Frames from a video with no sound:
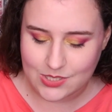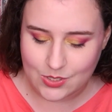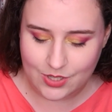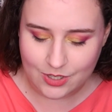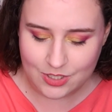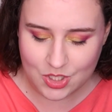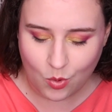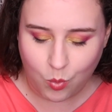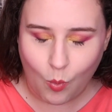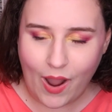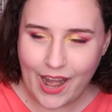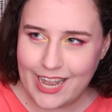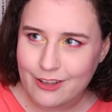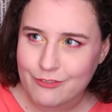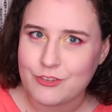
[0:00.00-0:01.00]
So there's
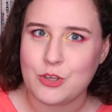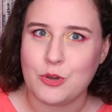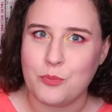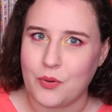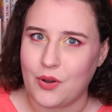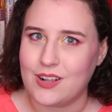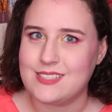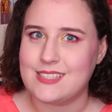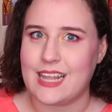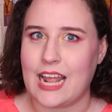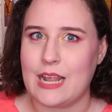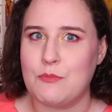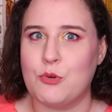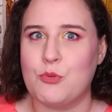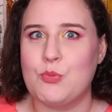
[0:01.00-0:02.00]
quite a few books that
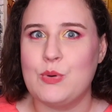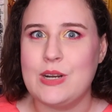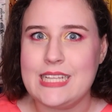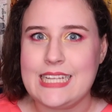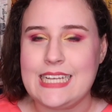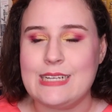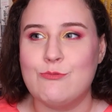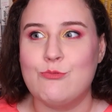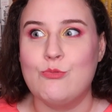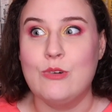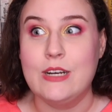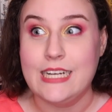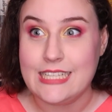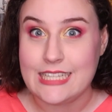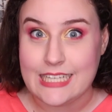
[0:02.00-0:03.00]
I'm really,
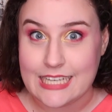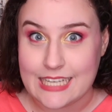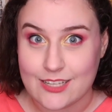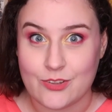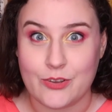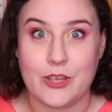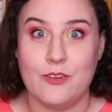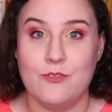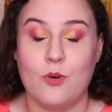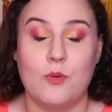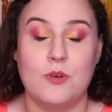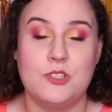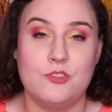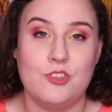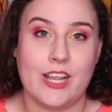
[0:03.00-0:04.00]
really looking
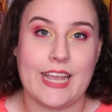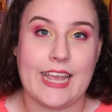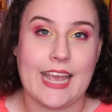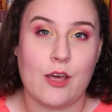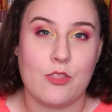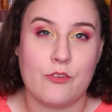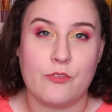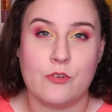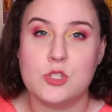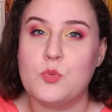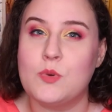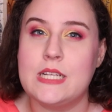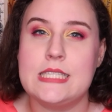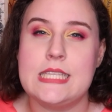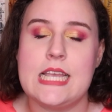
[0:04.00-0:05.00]
forward to checking out. The first
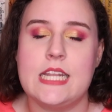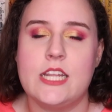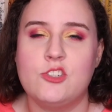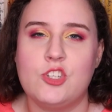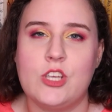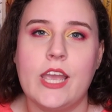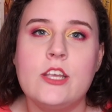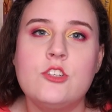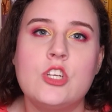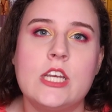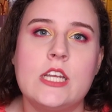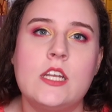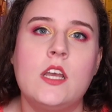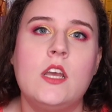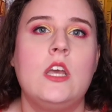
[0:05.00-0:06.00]
one is The
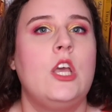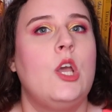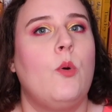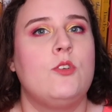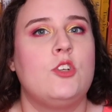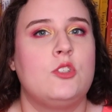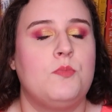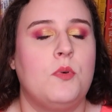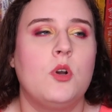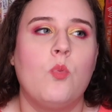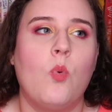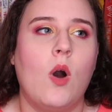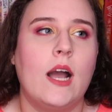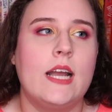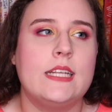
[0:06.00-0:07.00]
Initiation, which is book
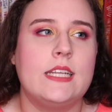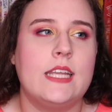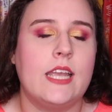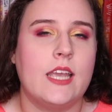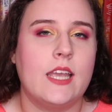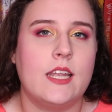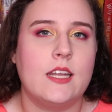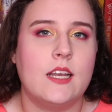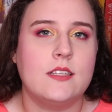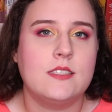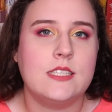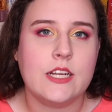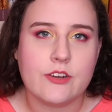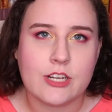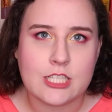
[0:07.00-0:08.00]
one in a
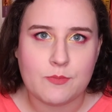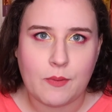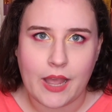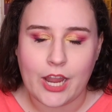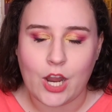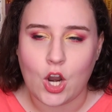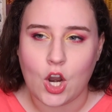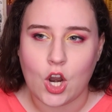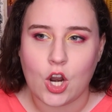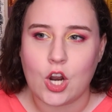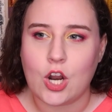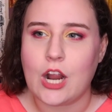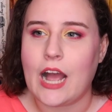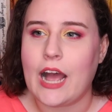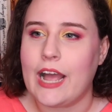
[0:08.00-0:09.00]
series by
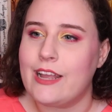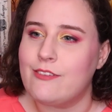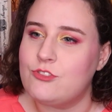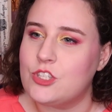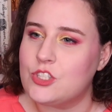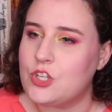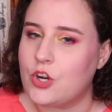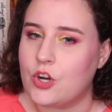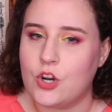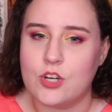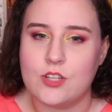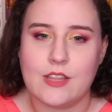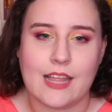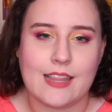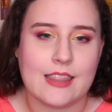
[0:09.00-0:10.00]
her. I've just
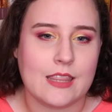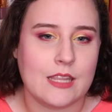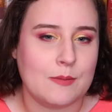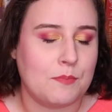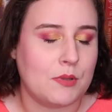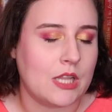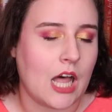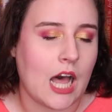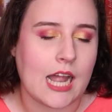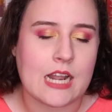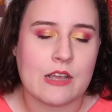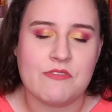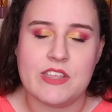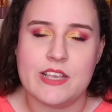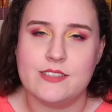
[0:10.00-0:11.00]
heard that the plot
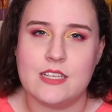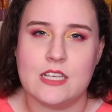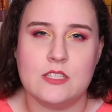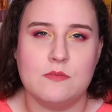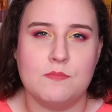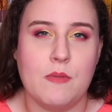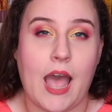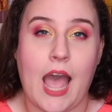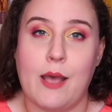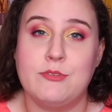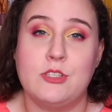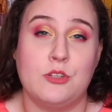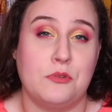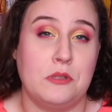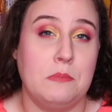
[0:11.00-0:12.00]
of this is
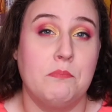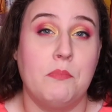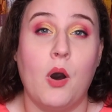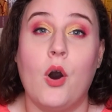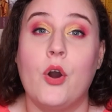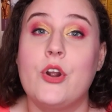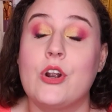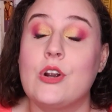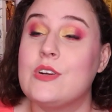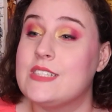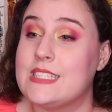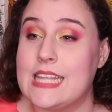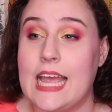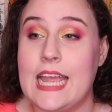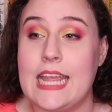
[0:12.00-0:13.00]
absolutely bonkers.